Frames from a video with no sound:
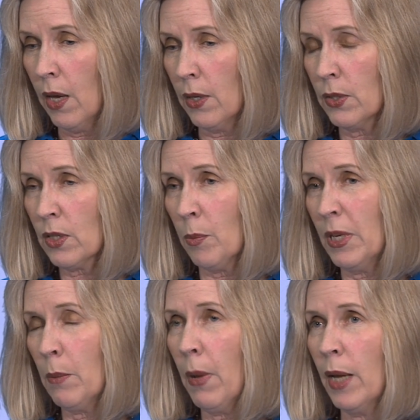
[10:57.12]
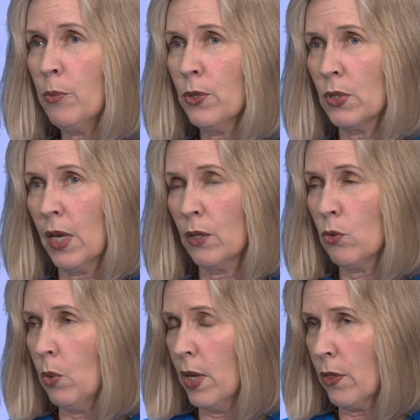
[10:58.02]
Somebody might
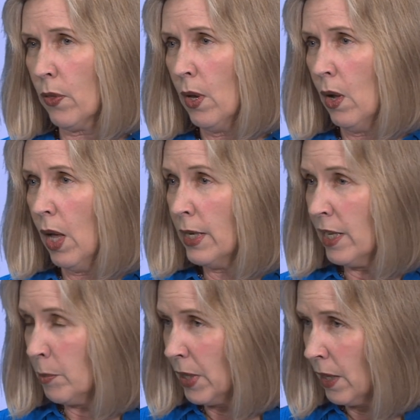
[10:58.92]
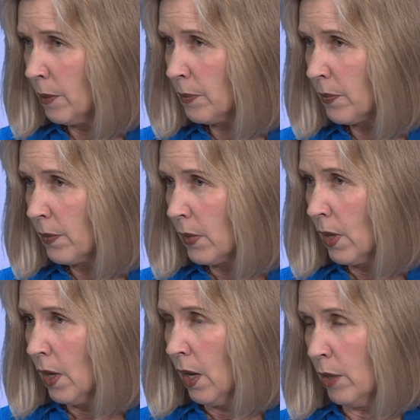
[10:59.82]
present with anemia,
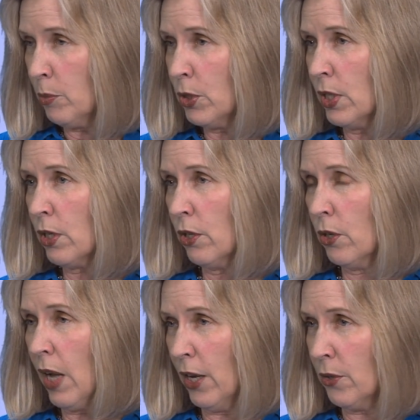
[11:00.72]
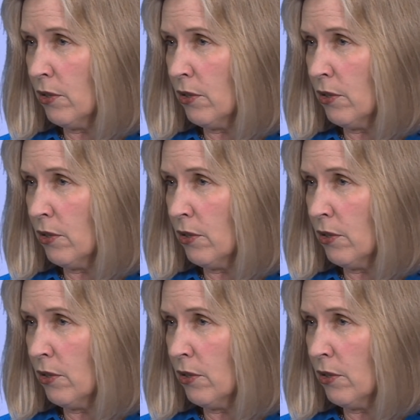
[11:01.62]
in particular iron